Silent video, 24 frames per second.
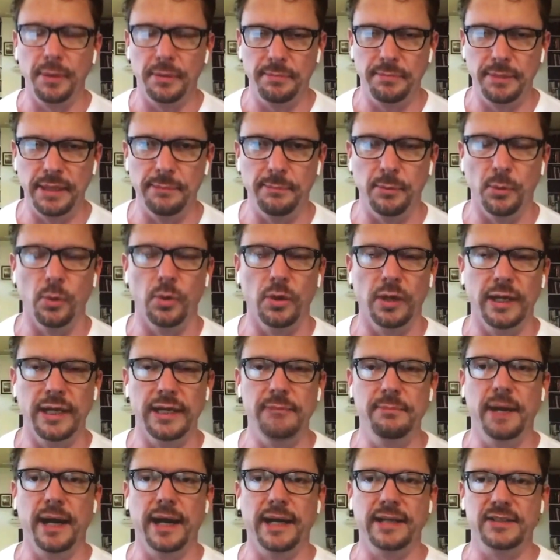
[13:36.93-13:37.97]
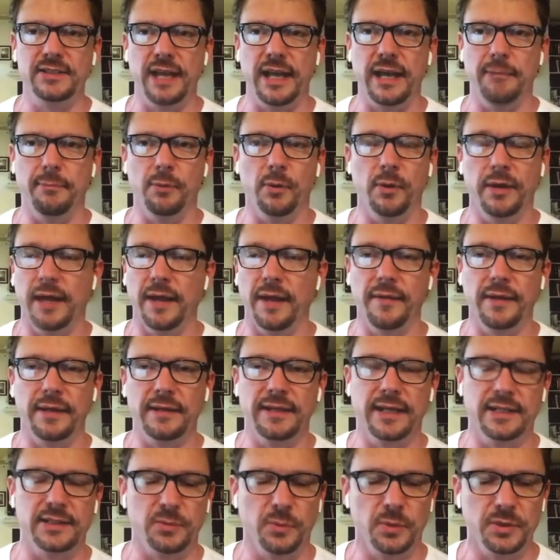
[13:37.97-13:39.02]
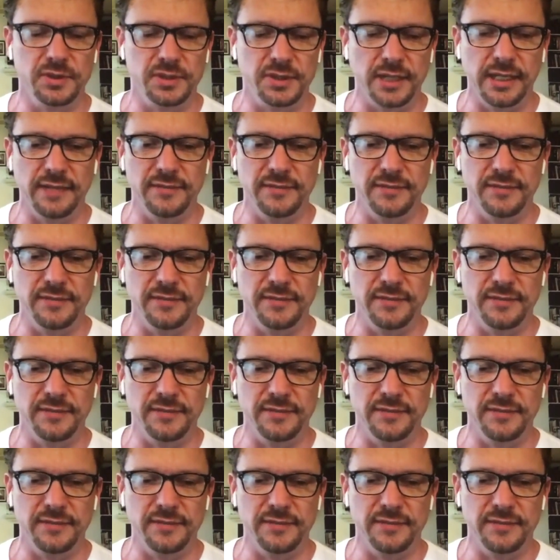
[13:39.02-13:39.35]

people, lead by example. And I think that's what Steve's